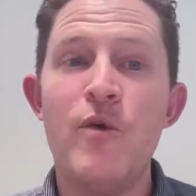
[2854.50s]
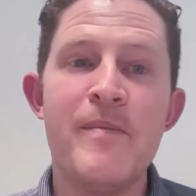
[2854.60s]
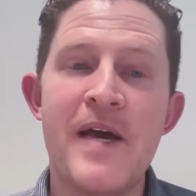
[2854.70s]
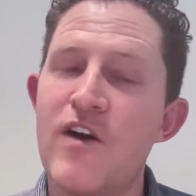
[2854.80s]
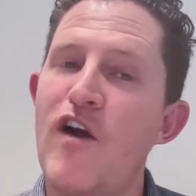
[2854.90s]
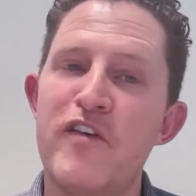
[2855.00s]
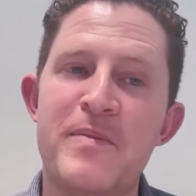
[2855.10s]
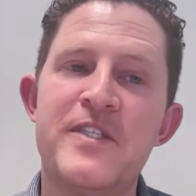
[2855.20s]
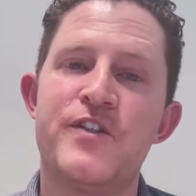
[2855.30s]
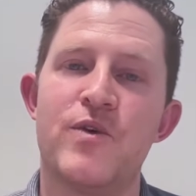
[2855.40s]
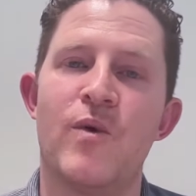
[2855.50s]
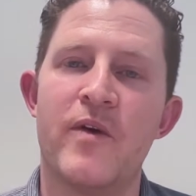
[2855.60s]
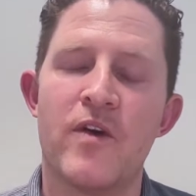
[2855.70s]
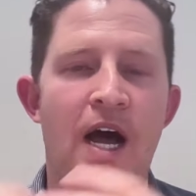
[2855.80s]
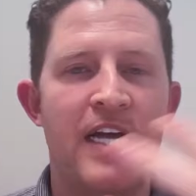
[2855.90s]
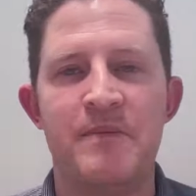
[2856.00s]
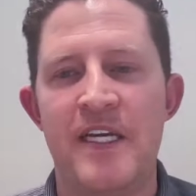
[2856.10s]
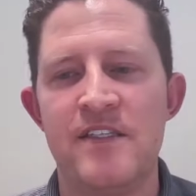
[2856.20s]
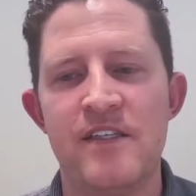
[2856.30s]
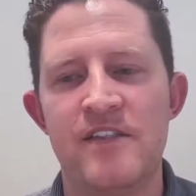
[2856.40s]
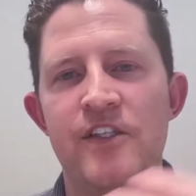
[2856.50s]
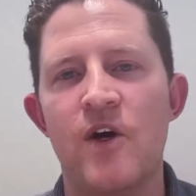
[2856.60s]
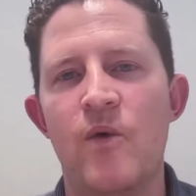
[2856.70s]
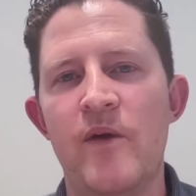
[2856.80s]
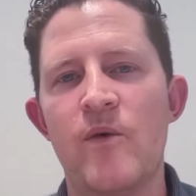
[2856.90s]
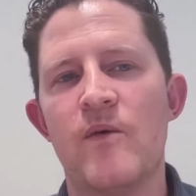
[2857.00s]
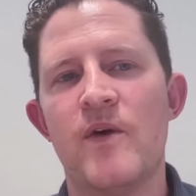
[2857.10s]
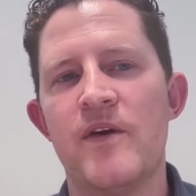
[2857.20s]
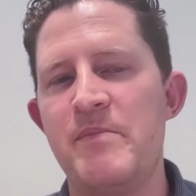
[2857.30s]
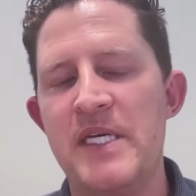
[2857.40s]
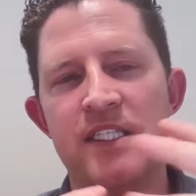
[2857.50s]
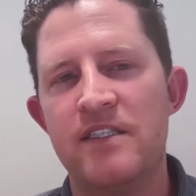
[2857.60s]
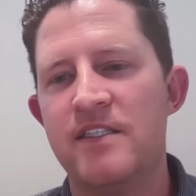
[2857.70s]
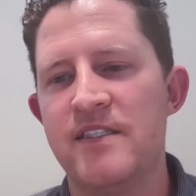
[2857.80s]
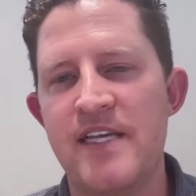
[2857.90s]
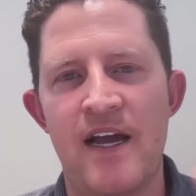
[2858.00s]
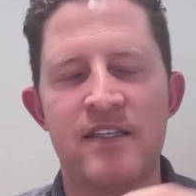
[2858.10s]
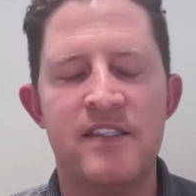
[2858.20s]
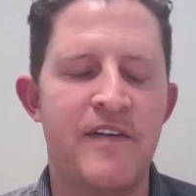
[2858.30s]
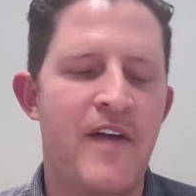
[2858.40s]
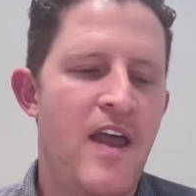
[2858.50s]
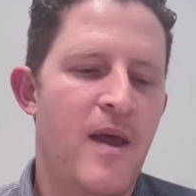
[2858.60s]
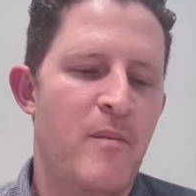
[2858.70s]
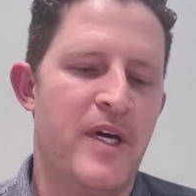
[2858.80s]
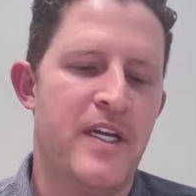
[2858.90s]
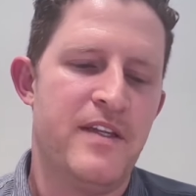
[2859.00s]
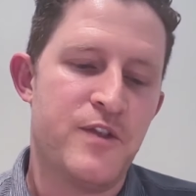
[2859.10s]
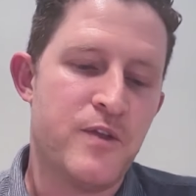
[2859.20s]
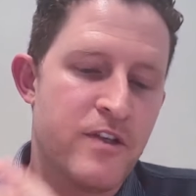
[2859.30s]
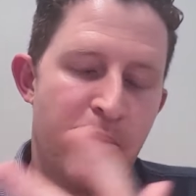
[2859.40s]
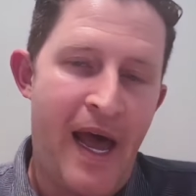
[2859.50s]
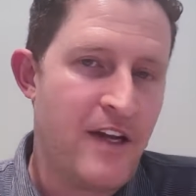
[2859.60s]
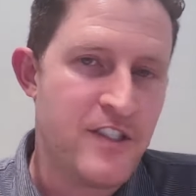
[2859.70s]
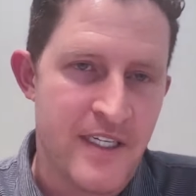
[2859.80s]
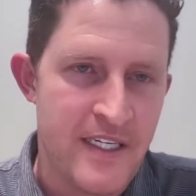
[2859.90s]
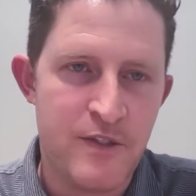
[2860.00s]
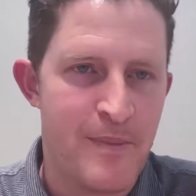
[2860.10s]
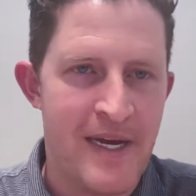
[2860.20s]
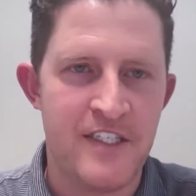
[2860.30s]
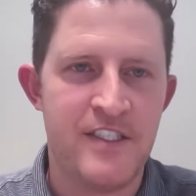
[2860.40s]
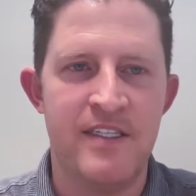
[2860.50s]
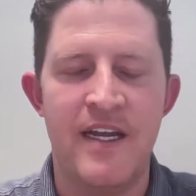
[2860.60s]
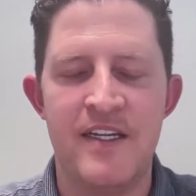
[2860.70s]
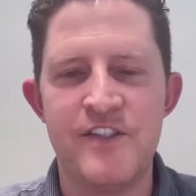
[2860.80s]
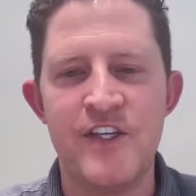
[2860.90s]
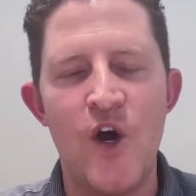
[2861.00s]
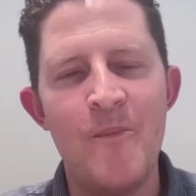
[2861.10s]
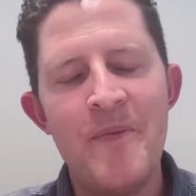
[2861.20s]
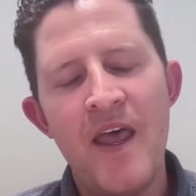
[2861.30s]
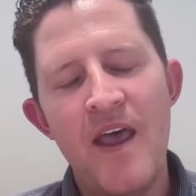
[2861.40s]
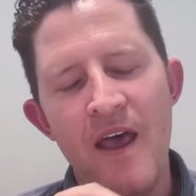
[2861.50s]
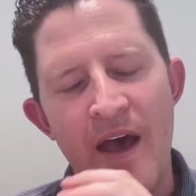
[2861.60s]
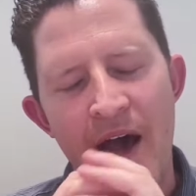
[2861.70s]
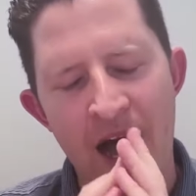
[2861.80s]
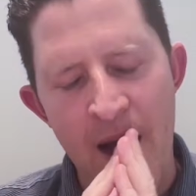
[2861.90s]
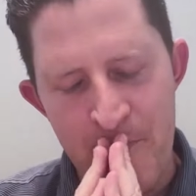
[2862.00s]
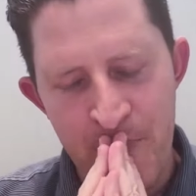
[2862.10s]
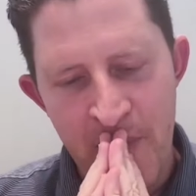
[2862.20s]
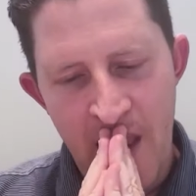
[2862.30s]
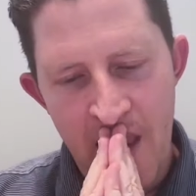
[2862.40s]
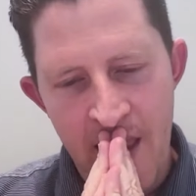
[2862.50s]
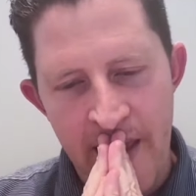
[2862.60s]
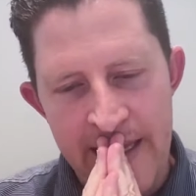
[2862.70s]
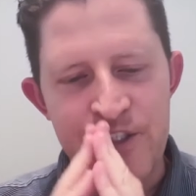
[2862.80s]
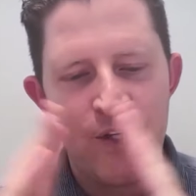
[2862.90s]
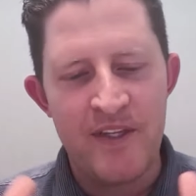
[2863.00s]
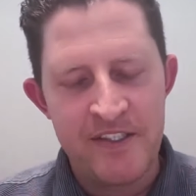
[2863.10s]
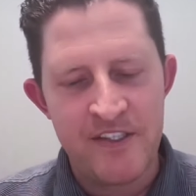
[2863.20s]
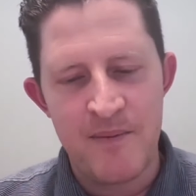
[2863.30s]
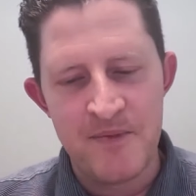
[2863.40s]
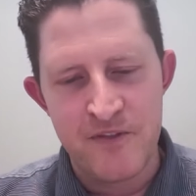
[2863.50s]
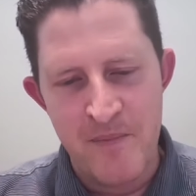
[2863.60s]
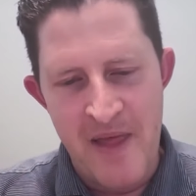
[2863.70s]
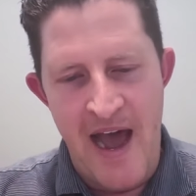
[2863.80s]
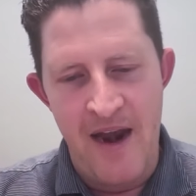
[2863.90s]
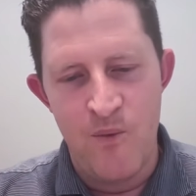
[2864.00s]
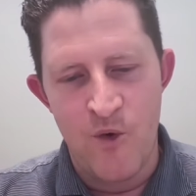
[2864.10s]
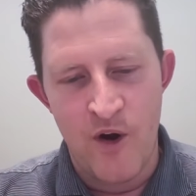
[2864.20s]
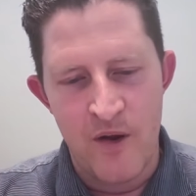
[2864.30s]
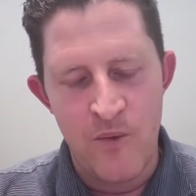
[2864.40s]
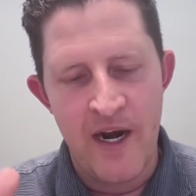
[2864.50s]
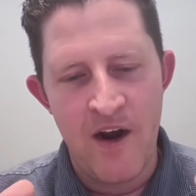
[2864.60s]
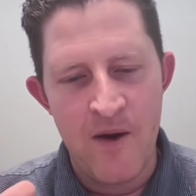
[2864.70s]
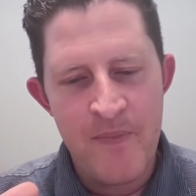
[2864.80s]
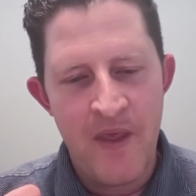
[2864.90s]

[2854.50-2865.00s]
We met at Harvard Business School. We were classmates. And so we were in business and tech and stuff, but this was her passion. It is her passion. And so this comes from that work where